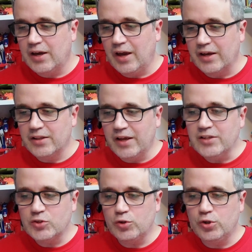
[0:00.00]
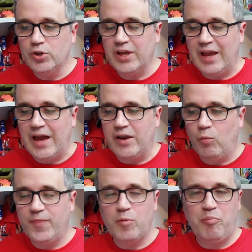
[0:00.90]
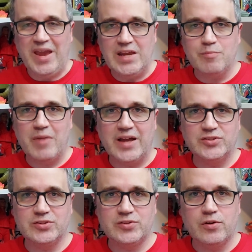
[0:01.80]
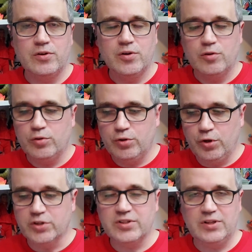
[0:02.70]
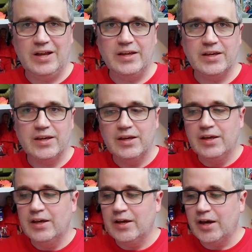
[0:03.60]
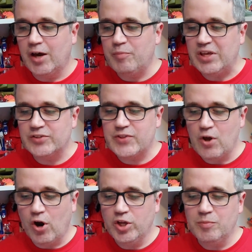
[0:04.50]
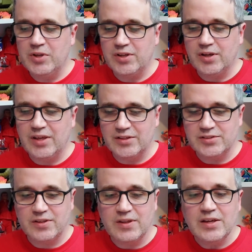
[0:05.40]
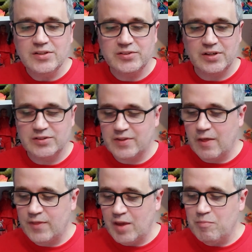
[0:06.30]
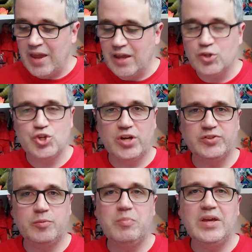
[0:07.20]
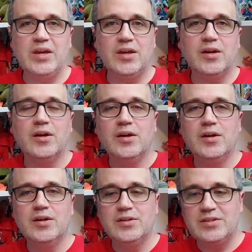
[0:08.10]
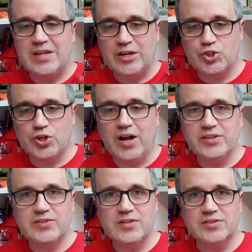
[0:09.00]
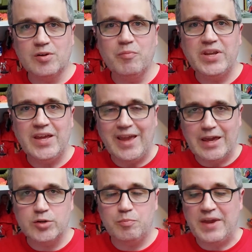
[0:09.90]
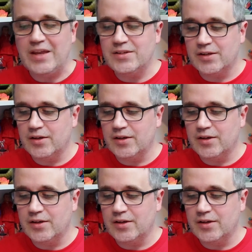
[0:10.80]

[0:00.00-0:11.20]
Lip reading: I like to look at what the paint masks looked like. Because the argument against these is that they may just be test shots that somebody hand-painted.